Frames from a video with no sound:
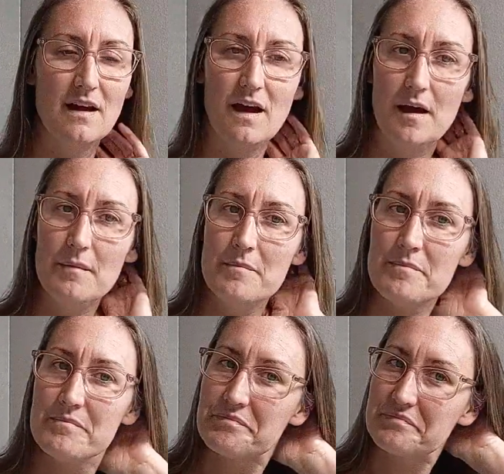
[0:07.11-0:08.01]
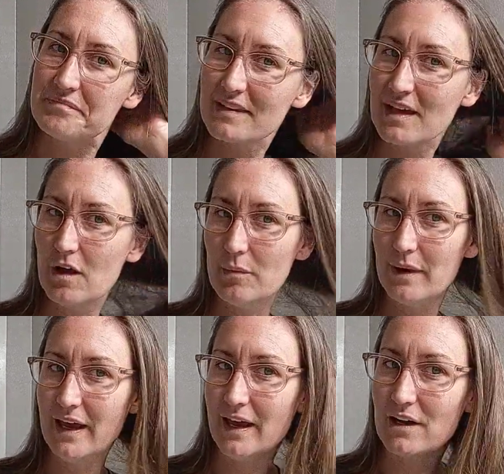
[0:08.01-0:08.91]
um, help
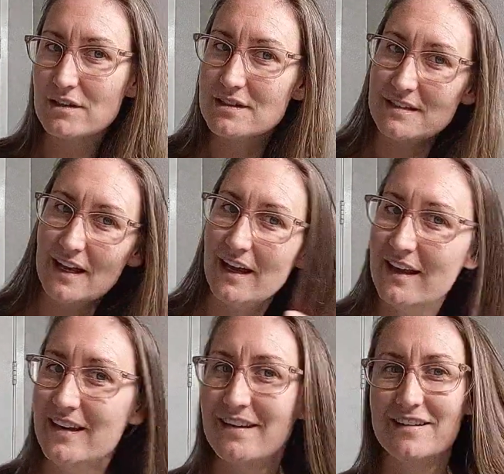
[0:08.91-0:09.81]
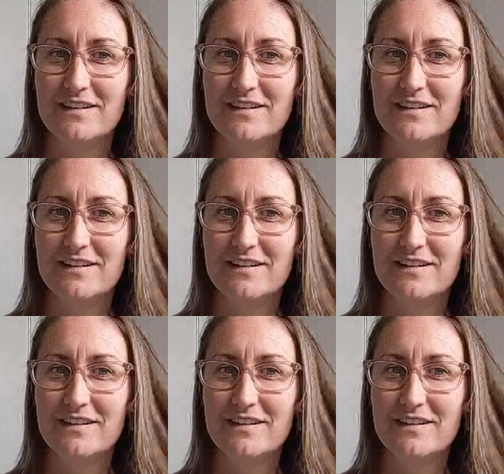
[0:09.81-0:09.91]
my hair stay